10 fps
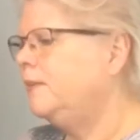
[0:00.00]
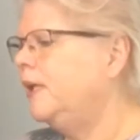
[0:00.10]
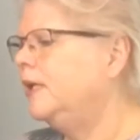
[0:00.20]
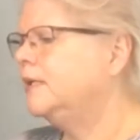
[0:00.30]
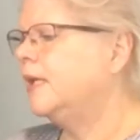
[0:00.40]
up
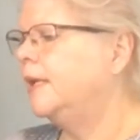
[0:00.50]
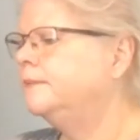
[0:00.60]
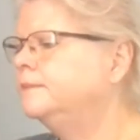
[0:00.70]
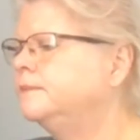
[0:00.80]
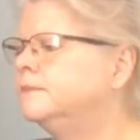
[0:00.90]
ahead of
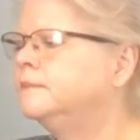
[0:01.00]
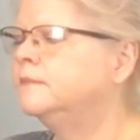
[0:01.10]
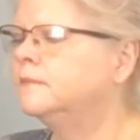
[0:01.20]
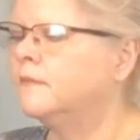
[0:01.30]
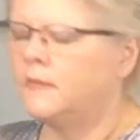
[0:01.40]
time,
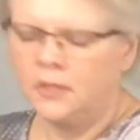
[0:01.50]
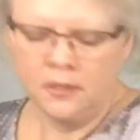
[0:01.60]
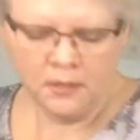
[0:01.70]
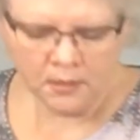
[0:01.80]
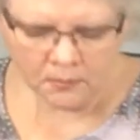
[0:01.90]

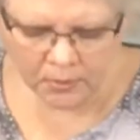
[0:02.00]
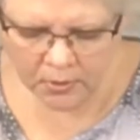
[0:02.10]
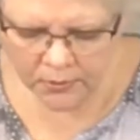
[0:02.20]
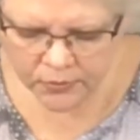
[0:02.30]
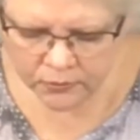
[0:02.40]

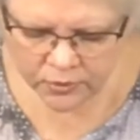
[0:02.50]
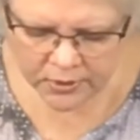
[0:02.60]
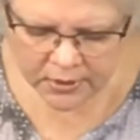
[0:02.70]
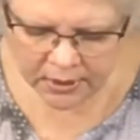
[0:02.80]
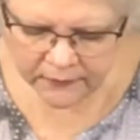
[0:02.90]
but also
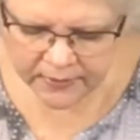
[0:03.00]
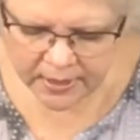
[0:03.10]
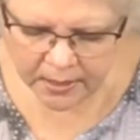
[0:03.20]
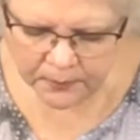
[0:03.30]
just to give us that